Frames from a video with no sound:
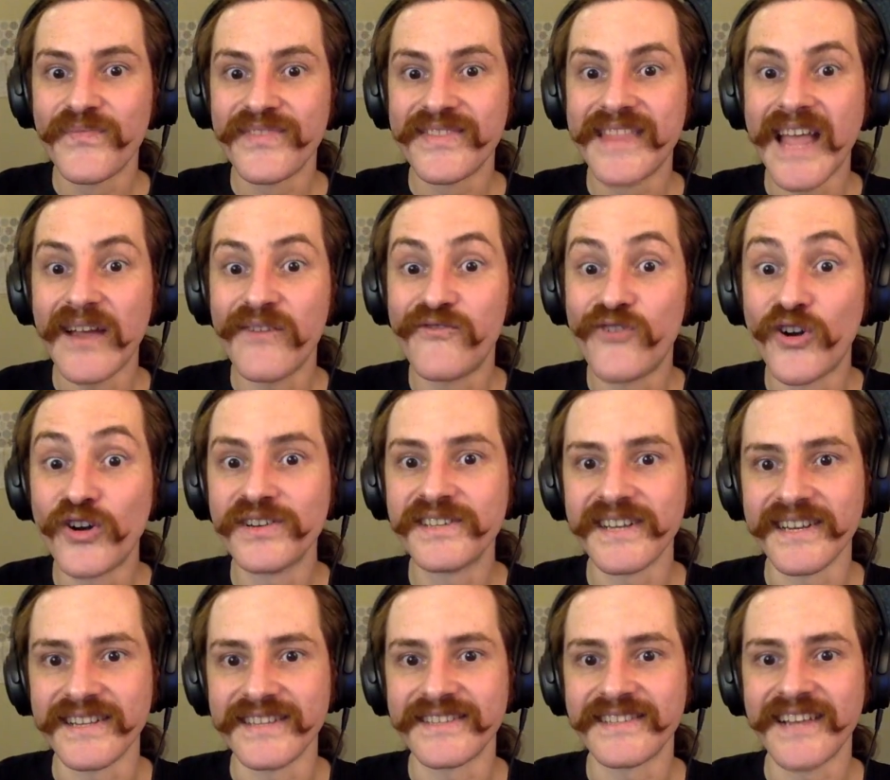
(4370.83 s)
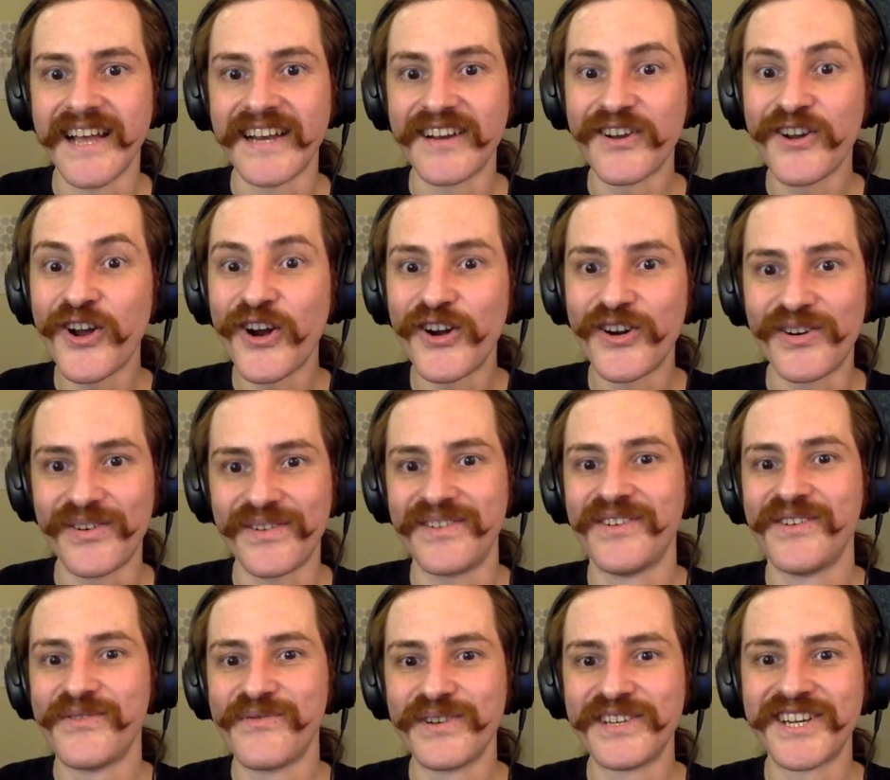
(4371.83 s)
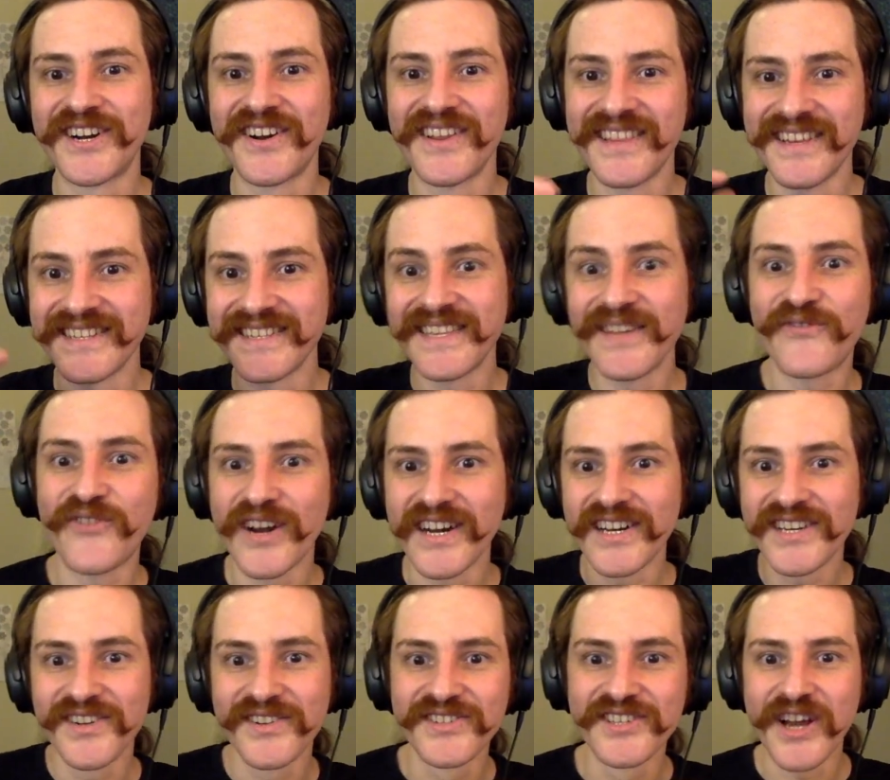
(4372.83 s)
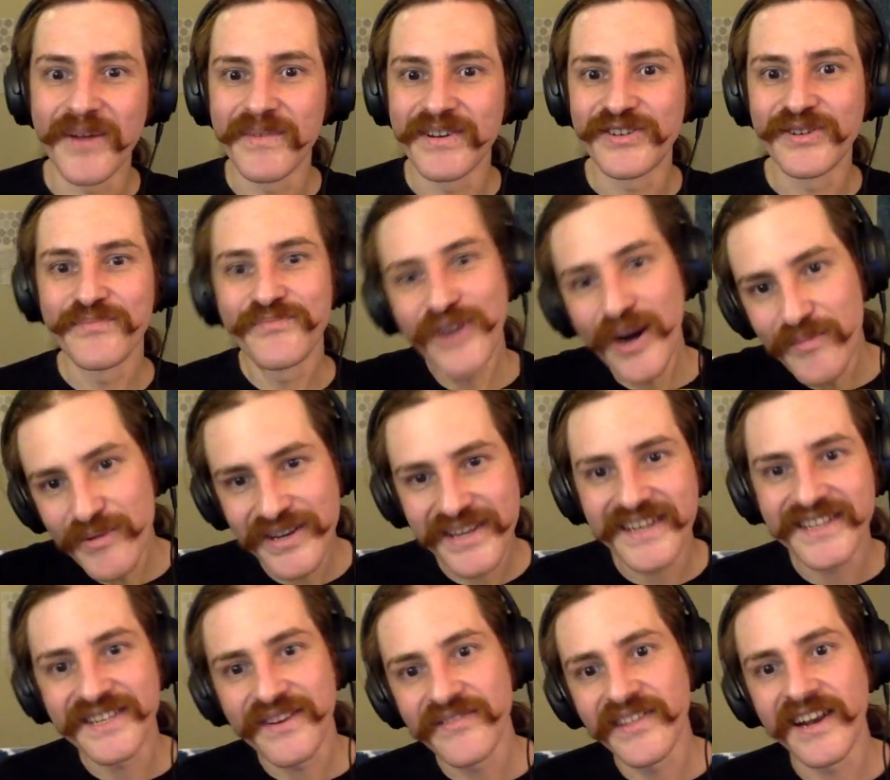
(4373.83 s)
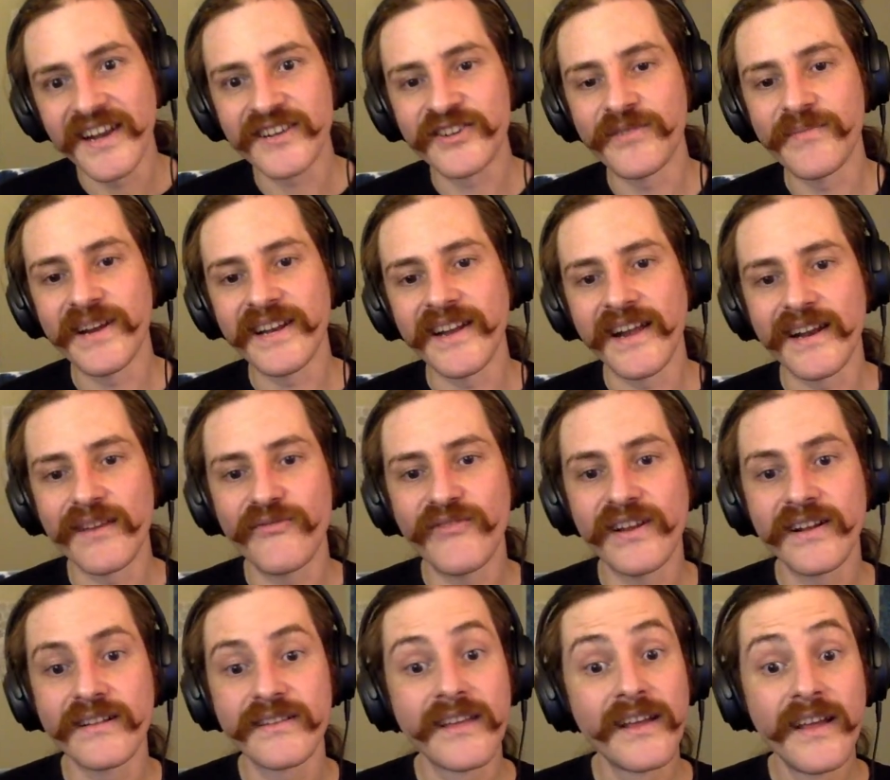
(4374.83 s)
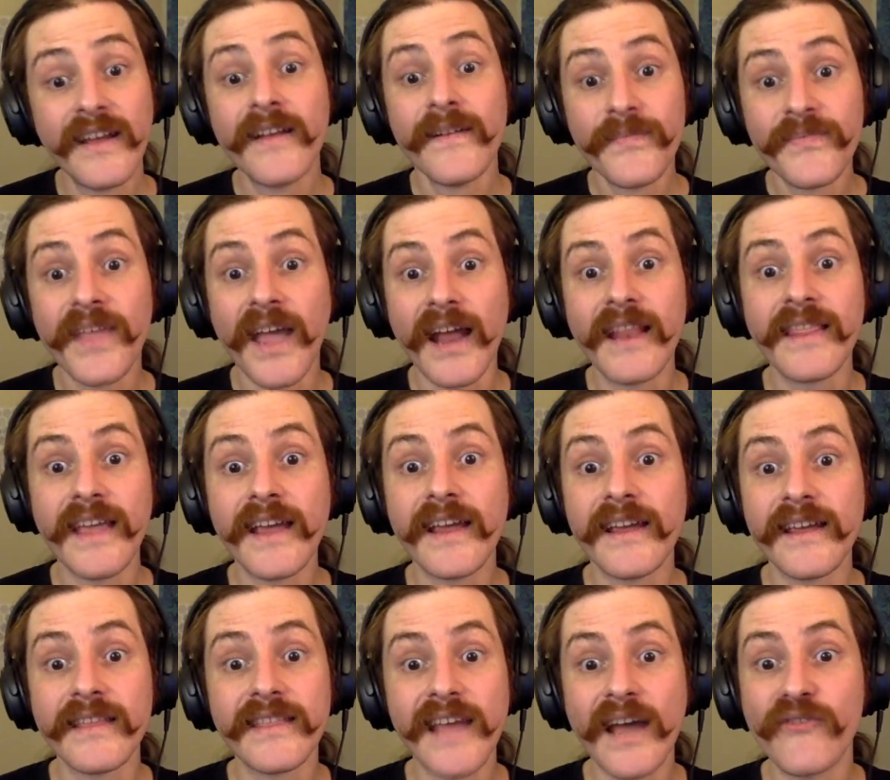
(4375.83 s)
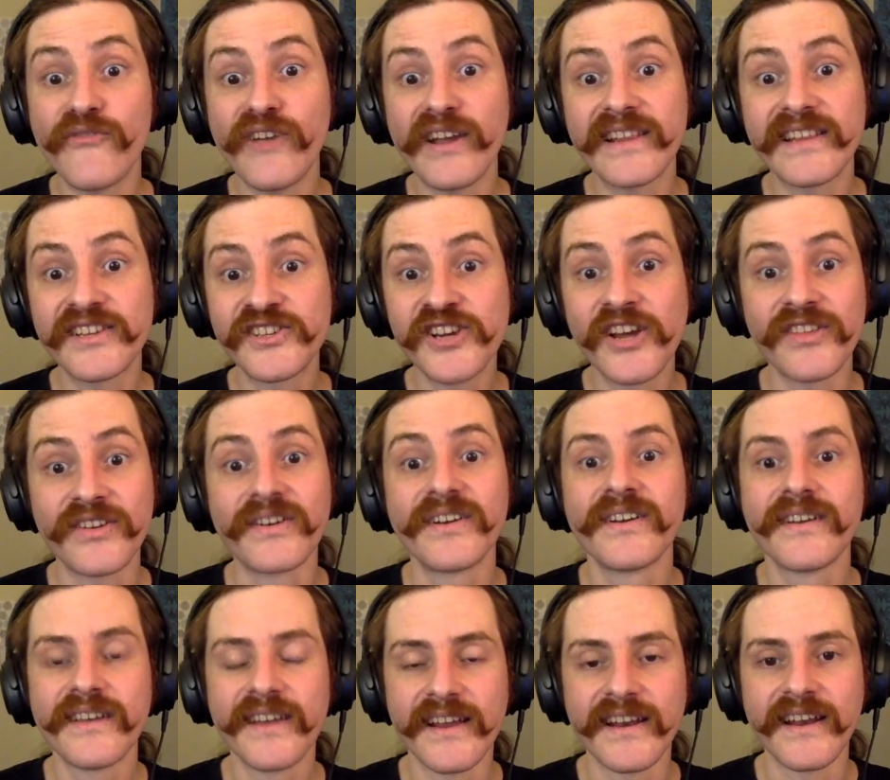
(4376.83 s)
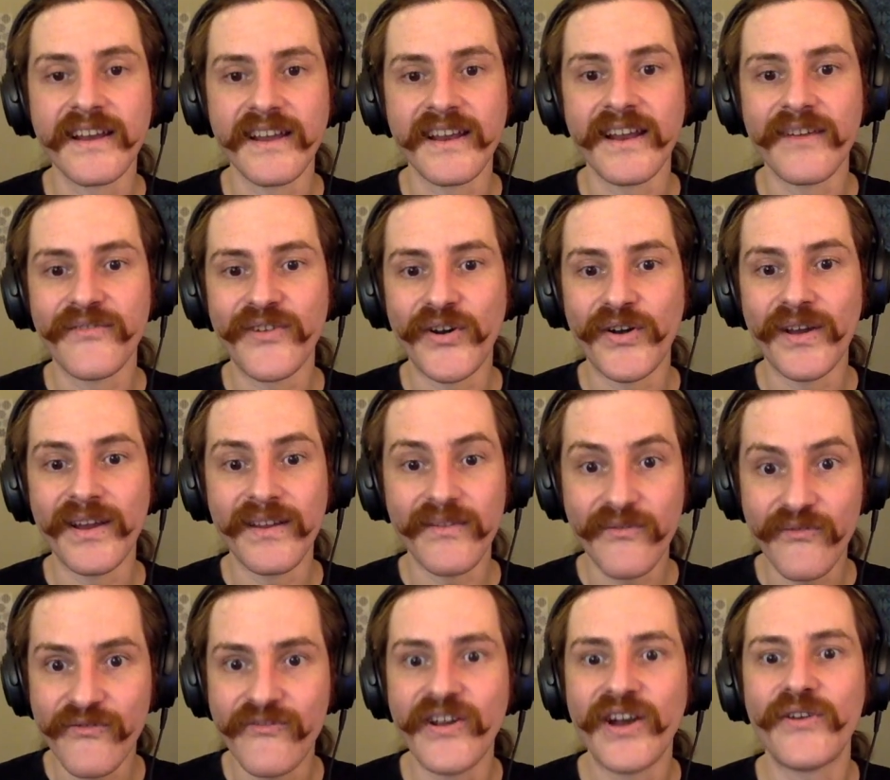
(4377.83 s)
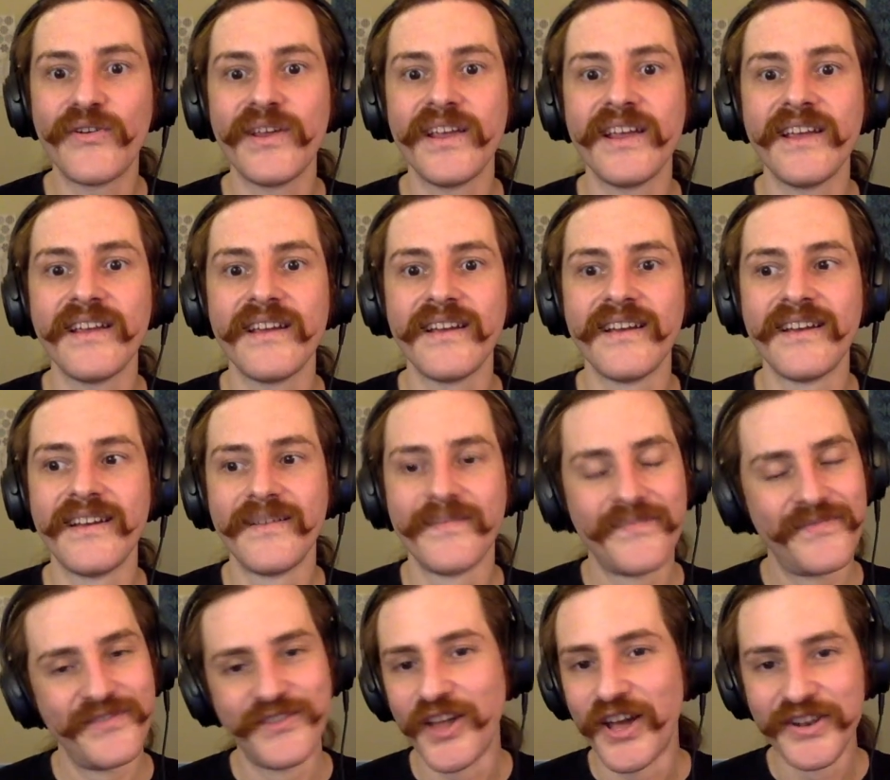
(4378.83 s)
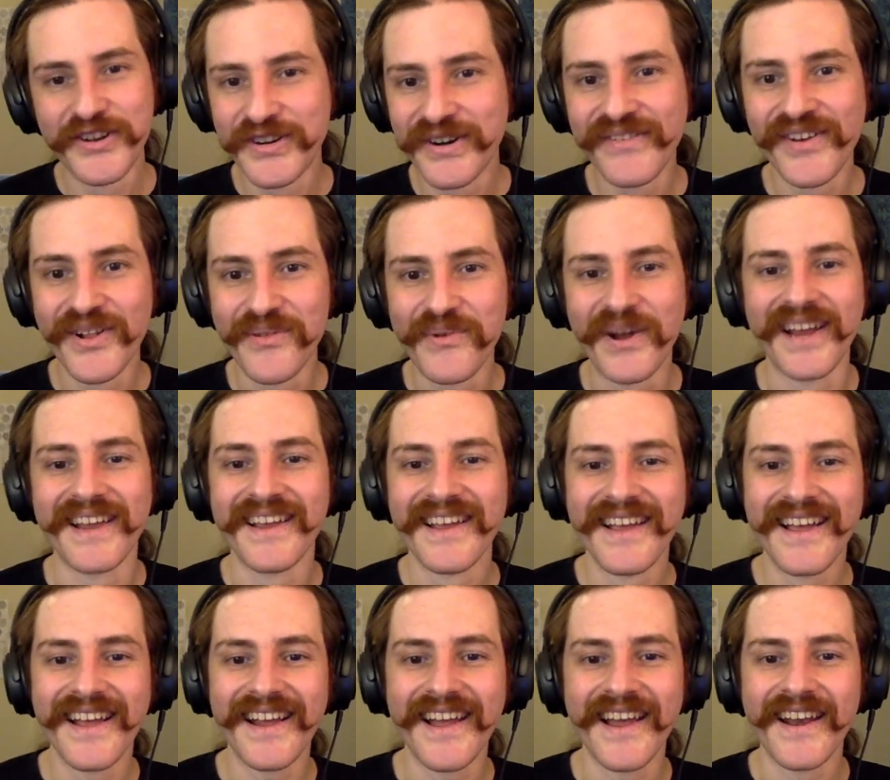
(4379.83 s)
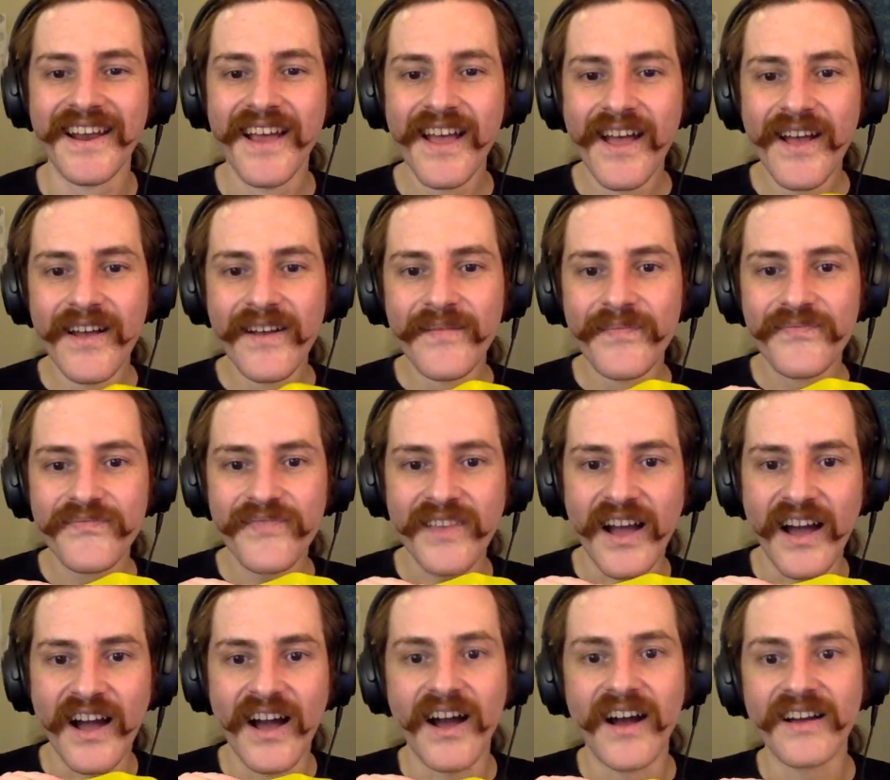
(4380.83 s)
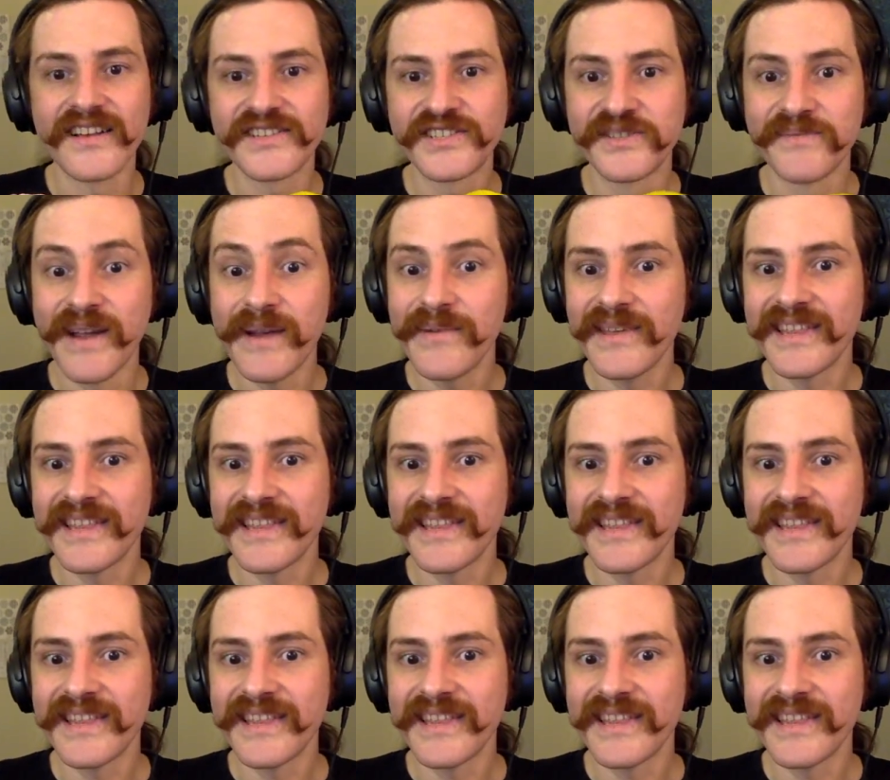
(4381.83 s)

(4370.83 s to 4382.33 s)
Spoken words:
divergence and curl, which are these differential geometry properties of the electromagnetic field. And they affect each other in a very, very non-trivial way. Again, so maybe